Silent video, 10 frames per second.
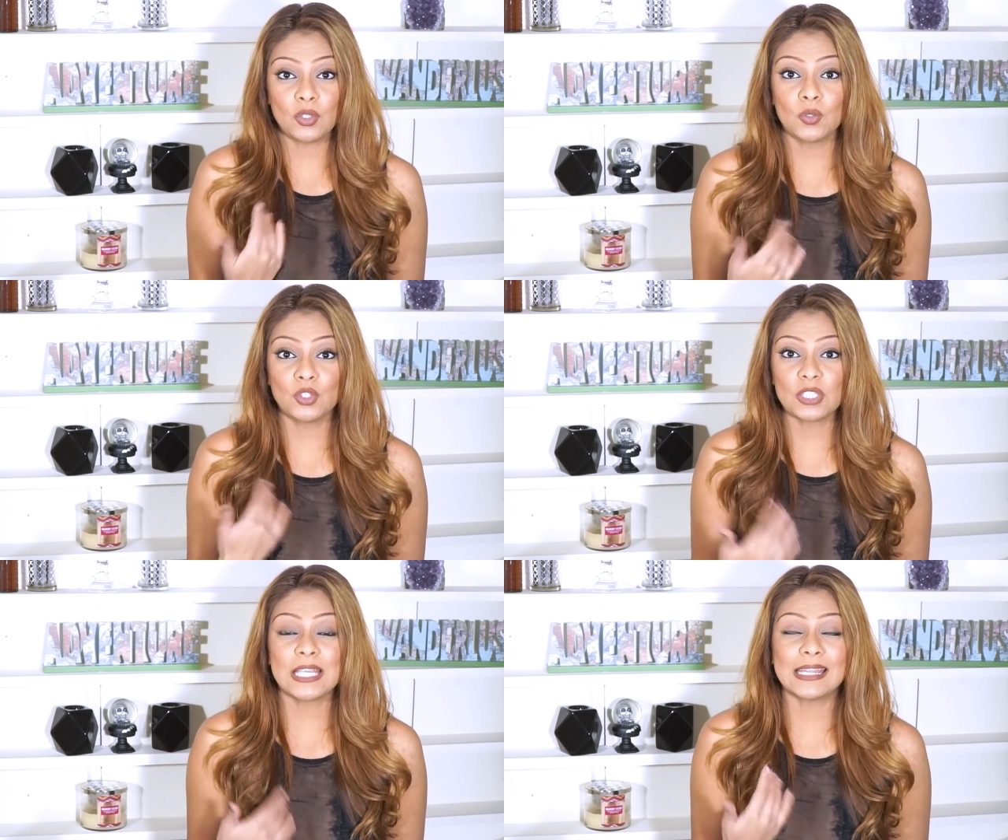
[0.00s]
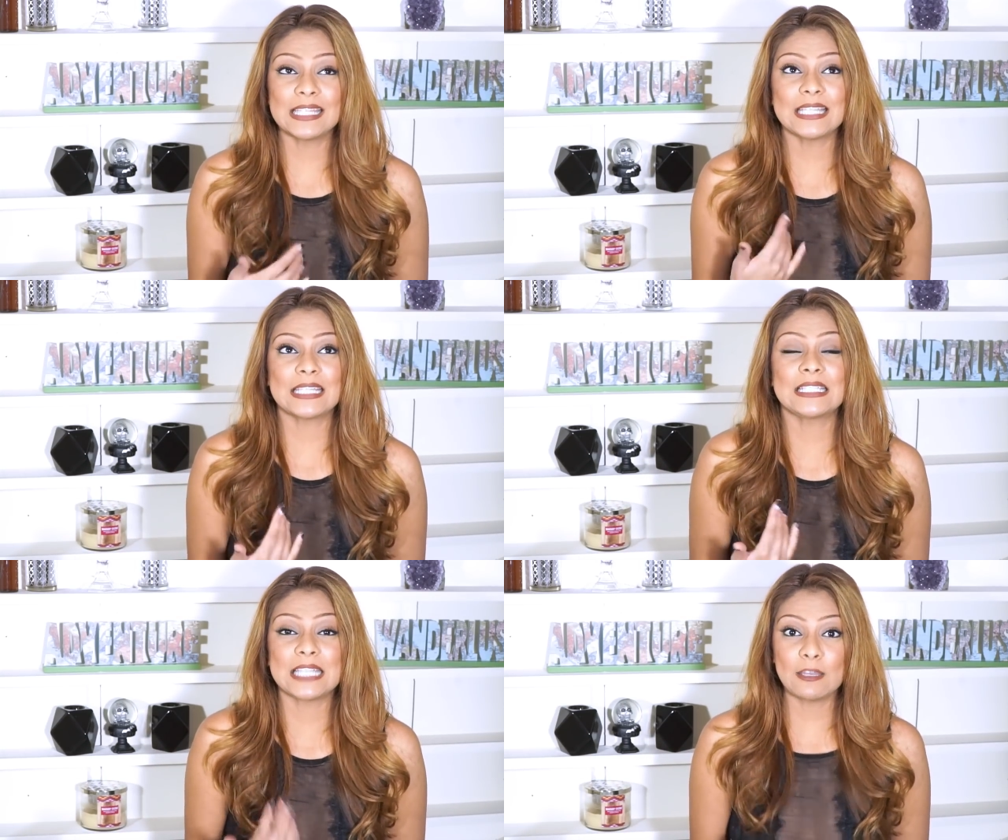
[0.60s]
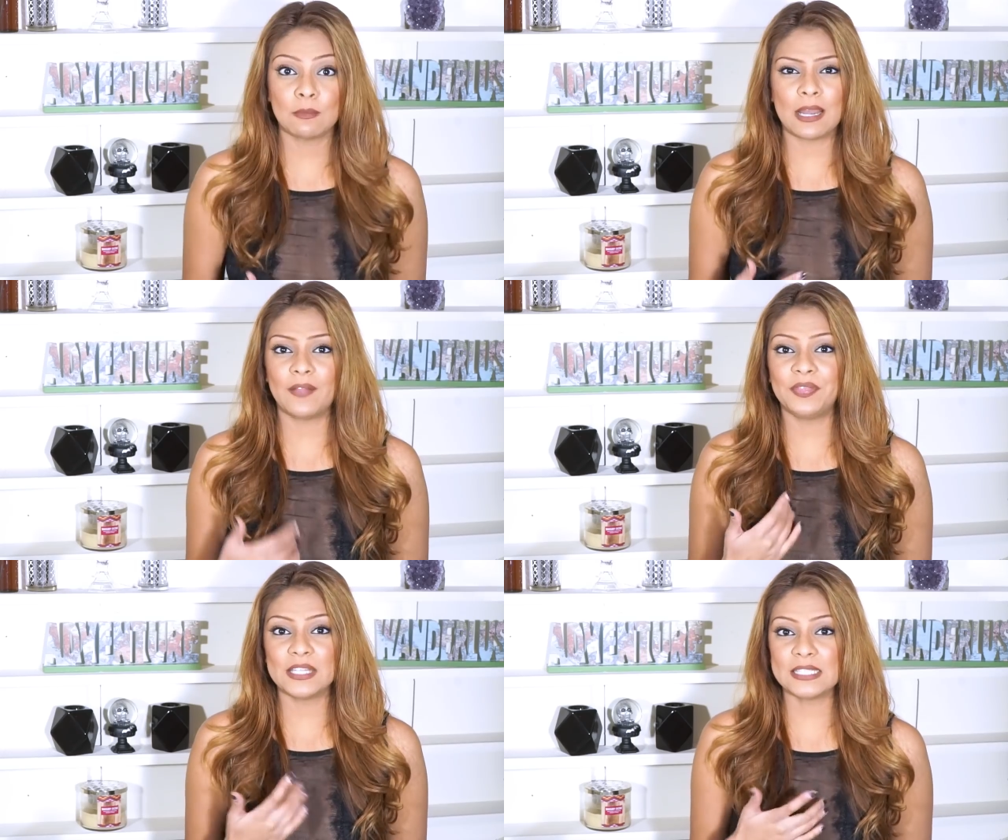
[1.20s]
you just get this excitement
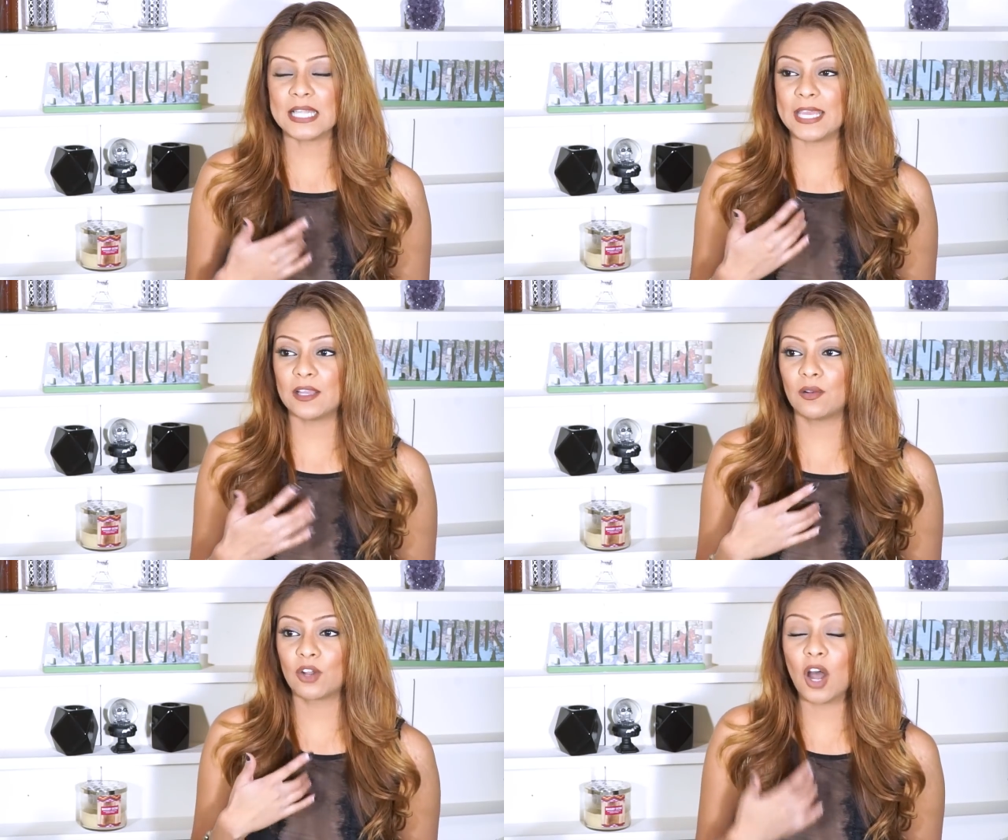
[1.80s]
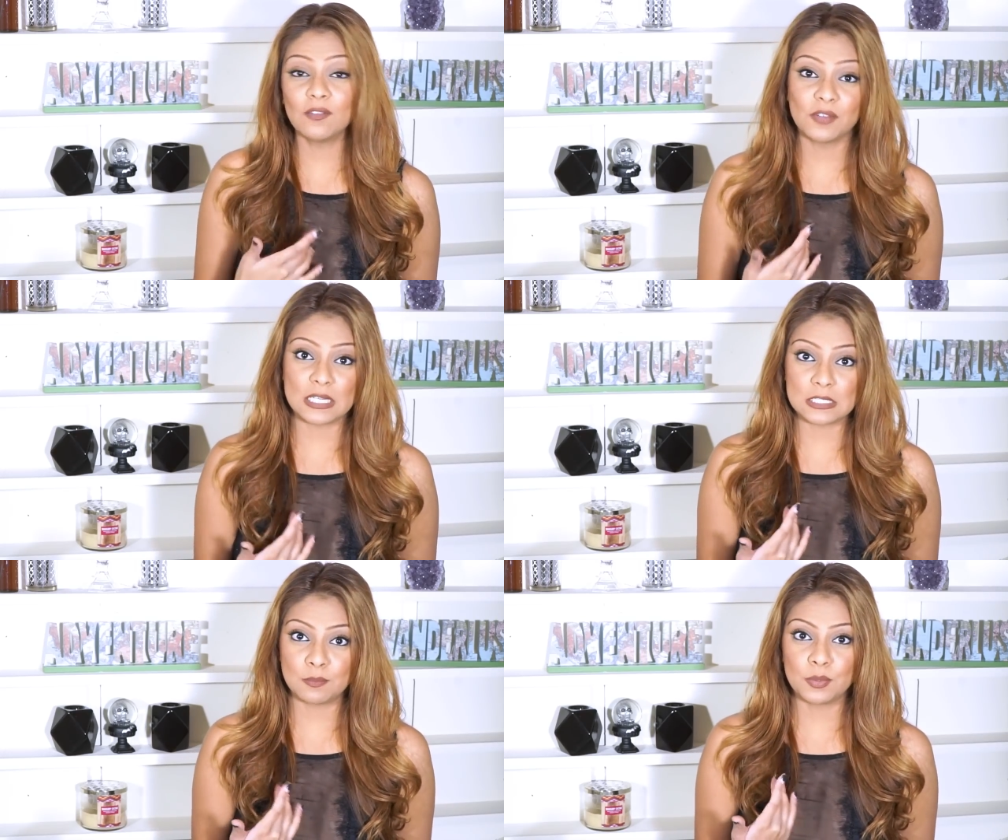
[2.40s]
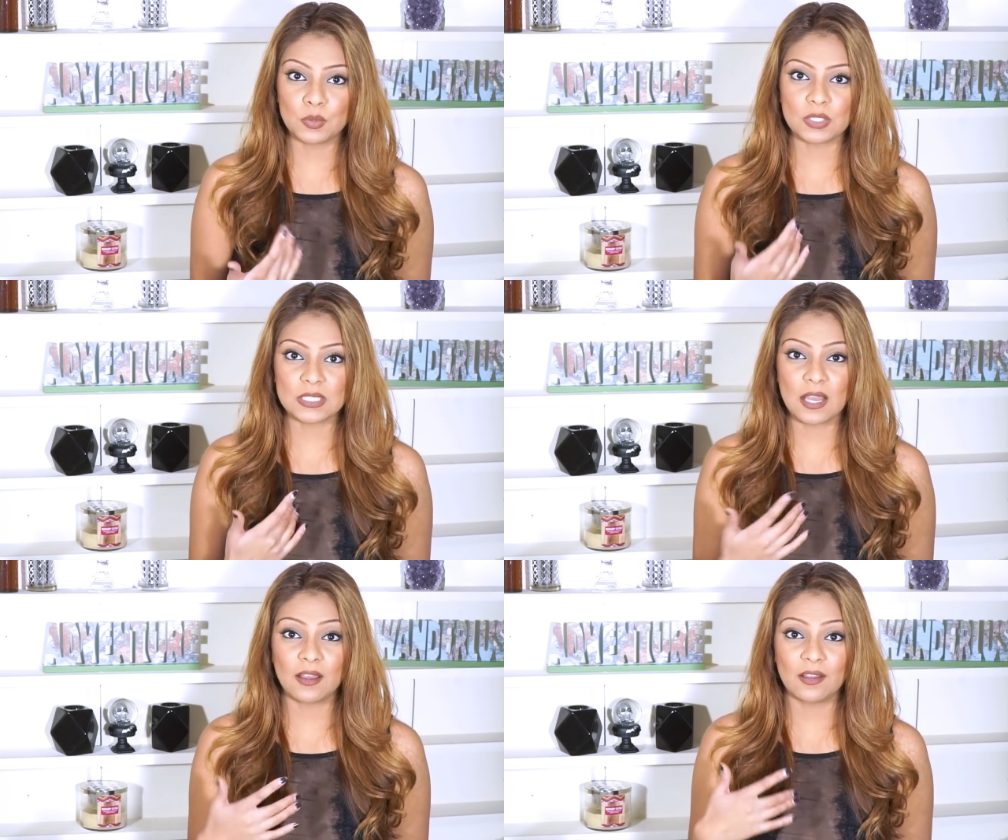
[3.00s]
and this like confidence
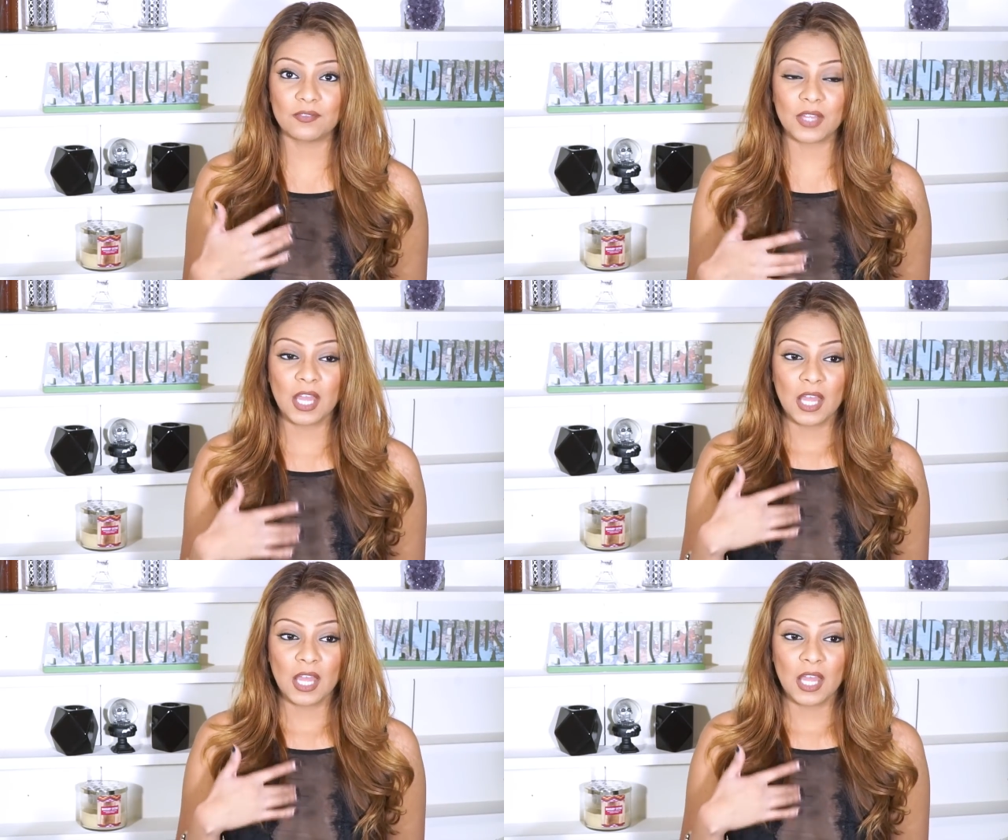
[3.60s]
boost of